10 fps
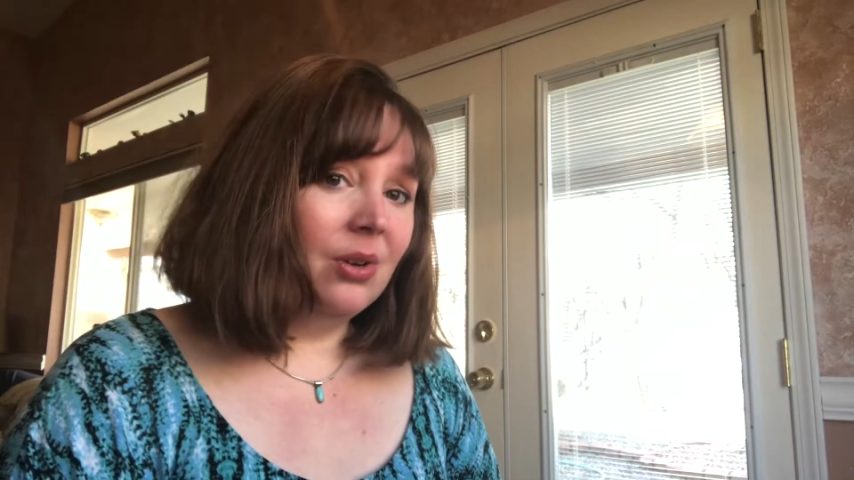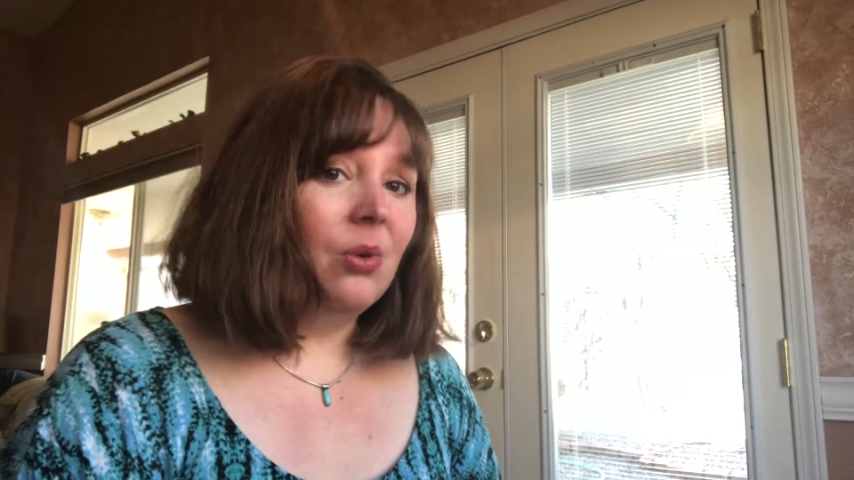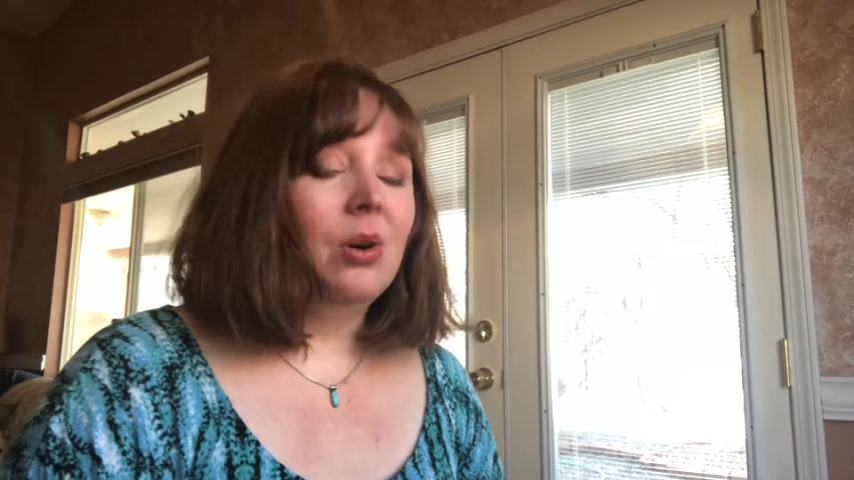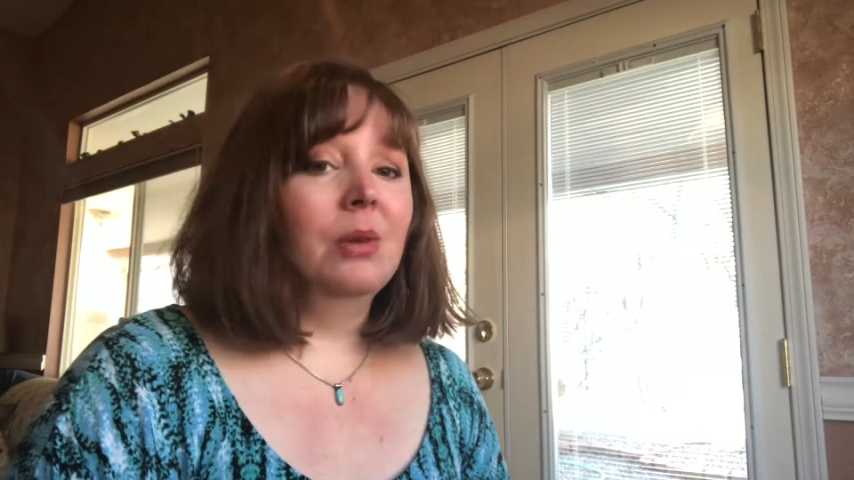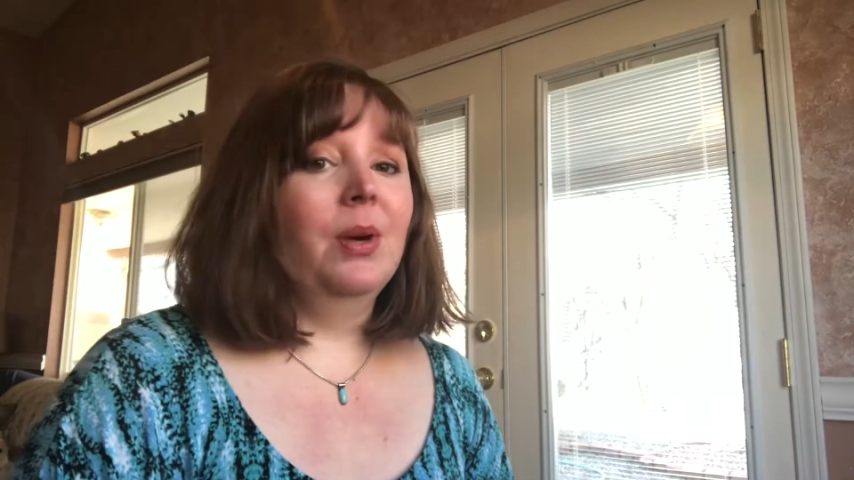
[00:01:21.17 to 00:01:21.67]

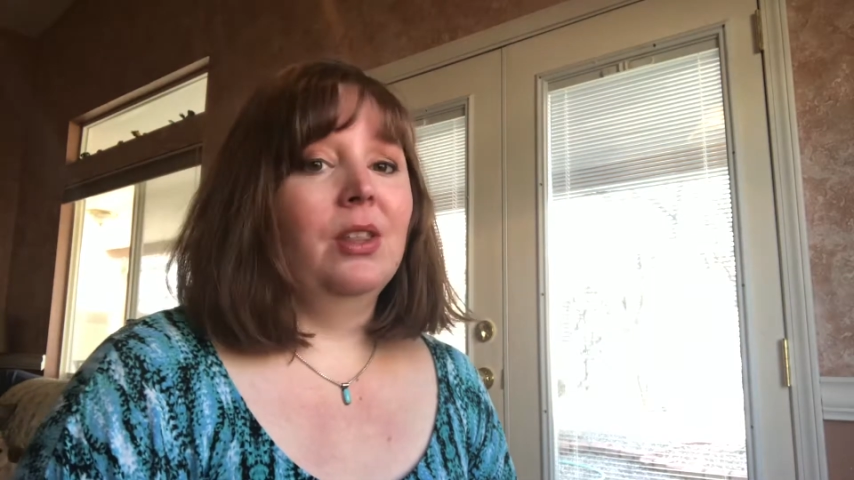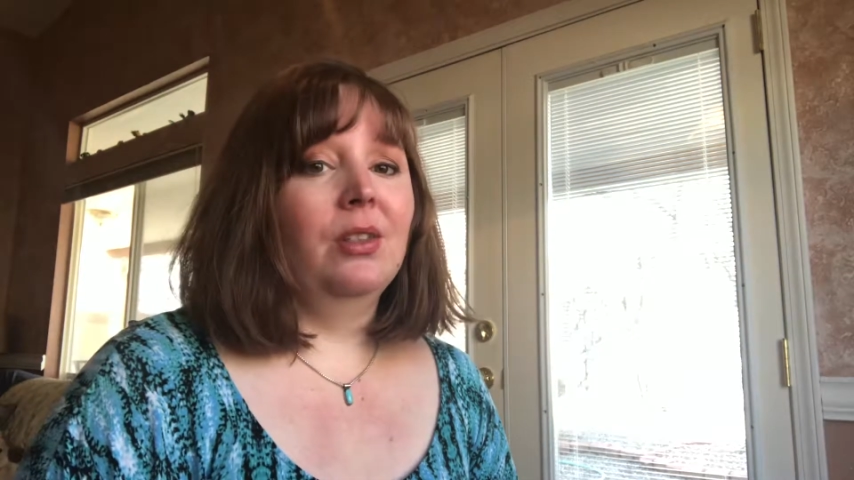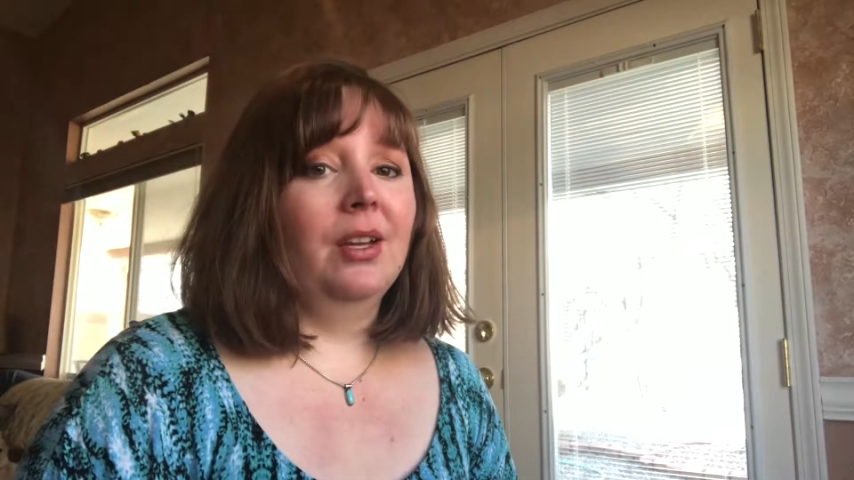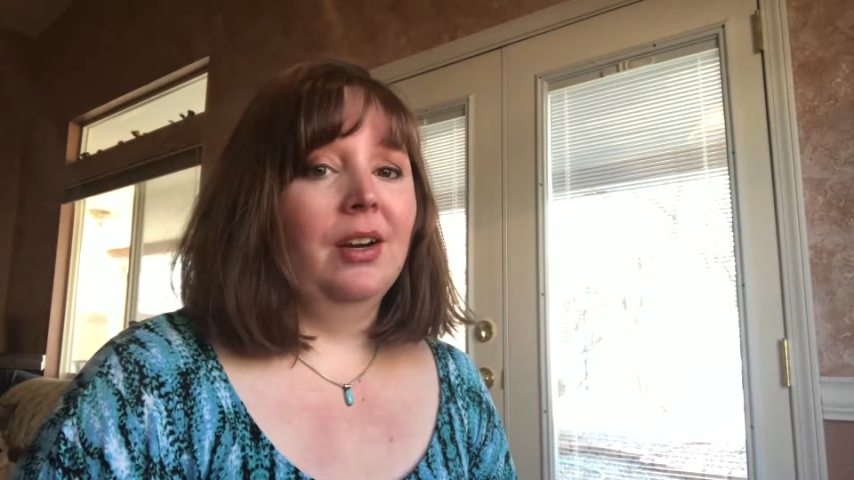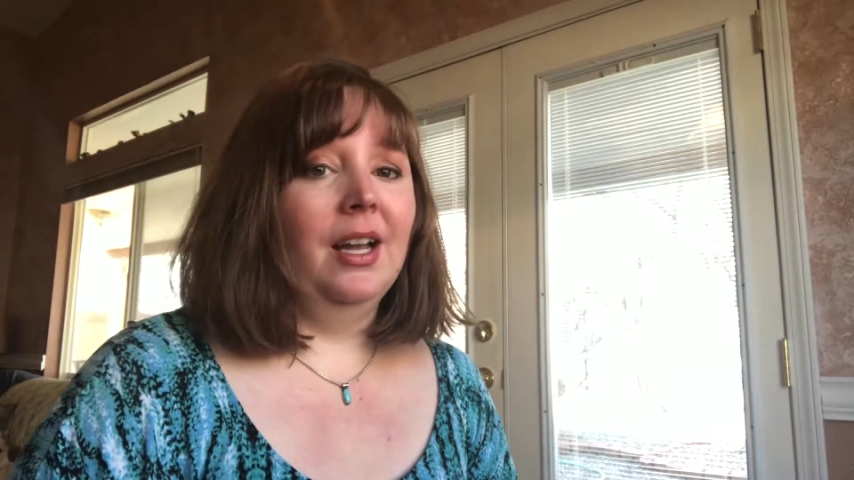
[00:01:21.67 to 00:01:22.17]
or whether
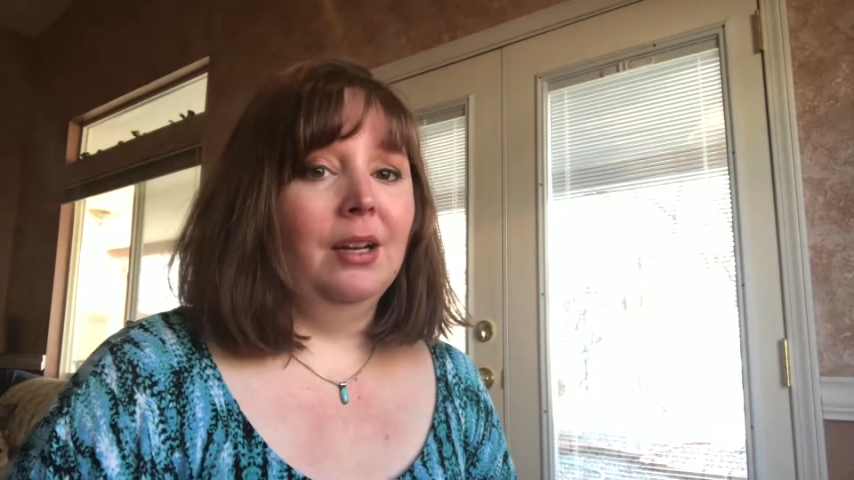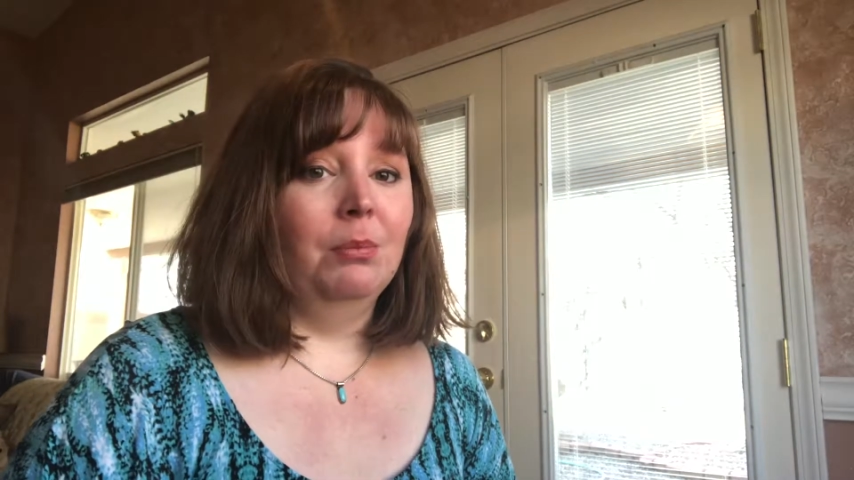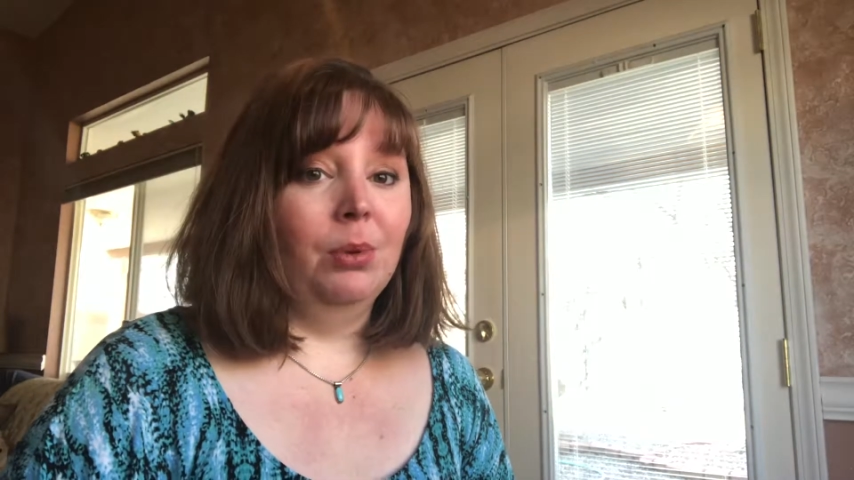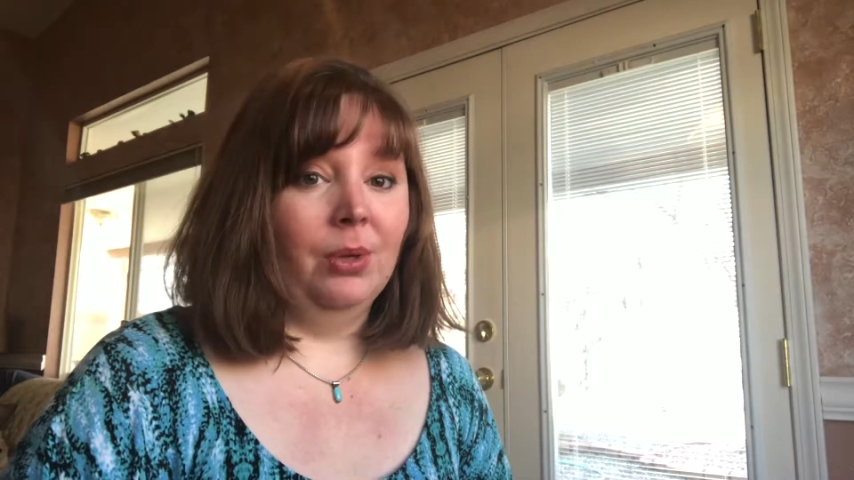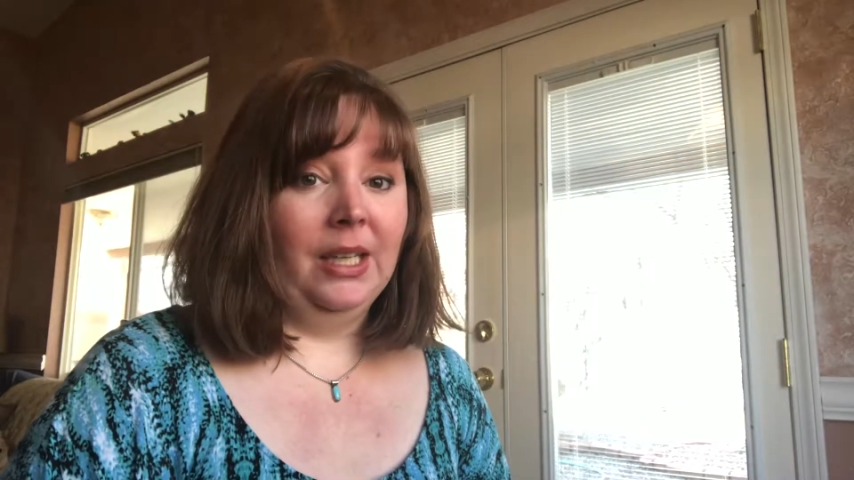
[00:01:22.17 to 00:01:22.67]
they're an
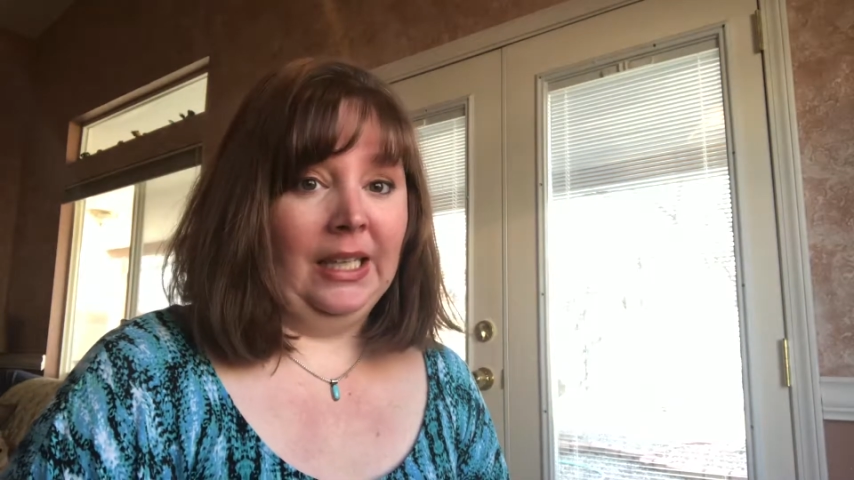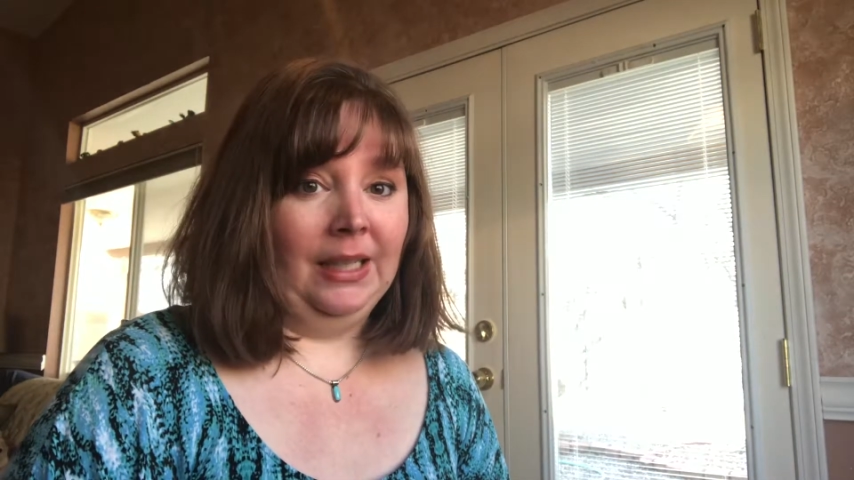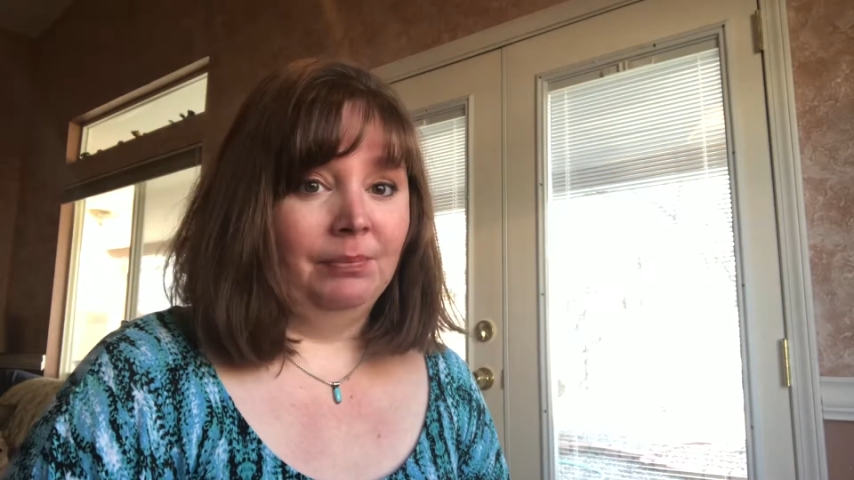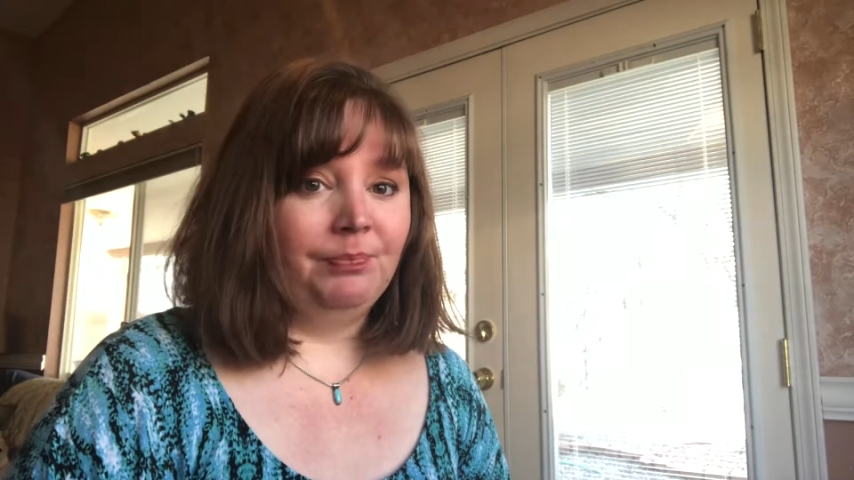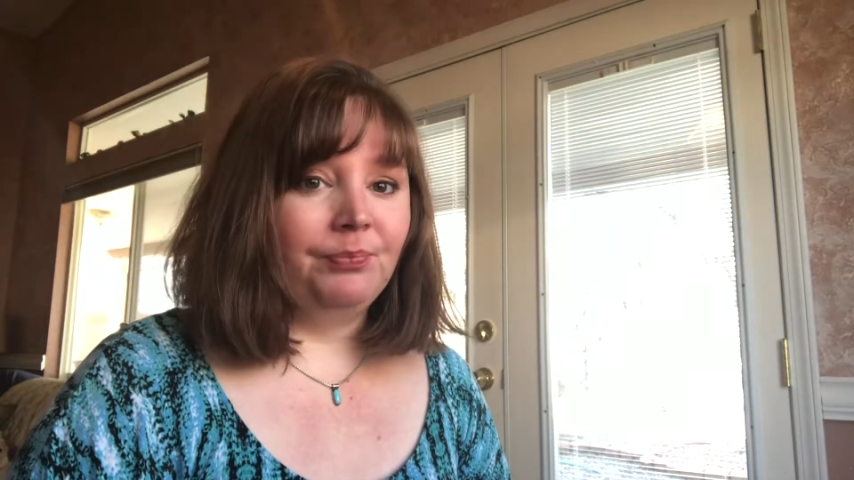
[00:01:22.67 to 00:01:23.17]
employee.